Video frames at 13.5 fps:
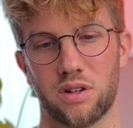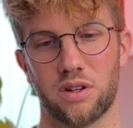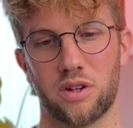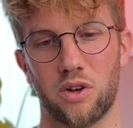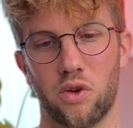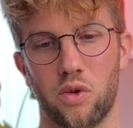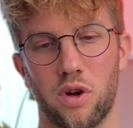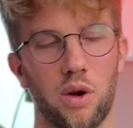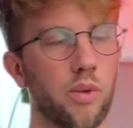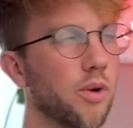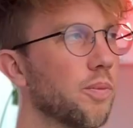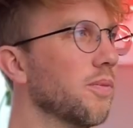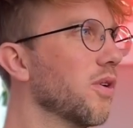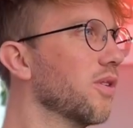Cool.
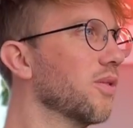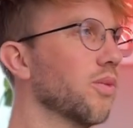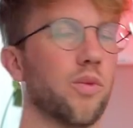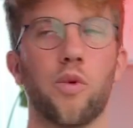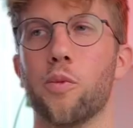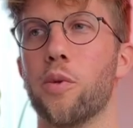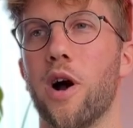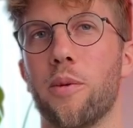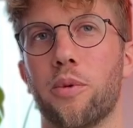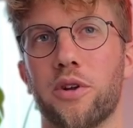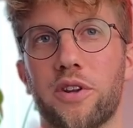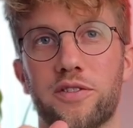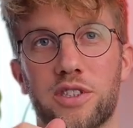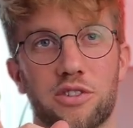We'll we'll put up
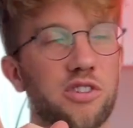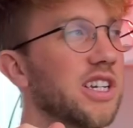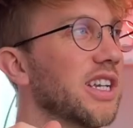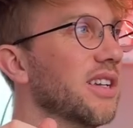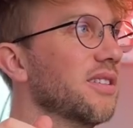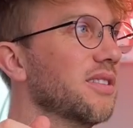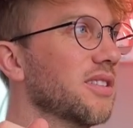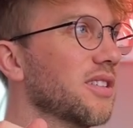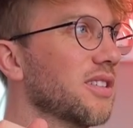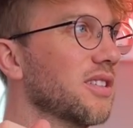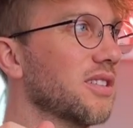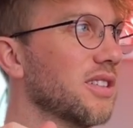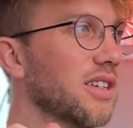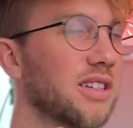on the screen.
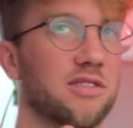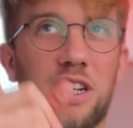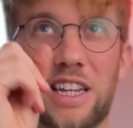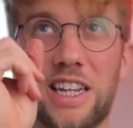Right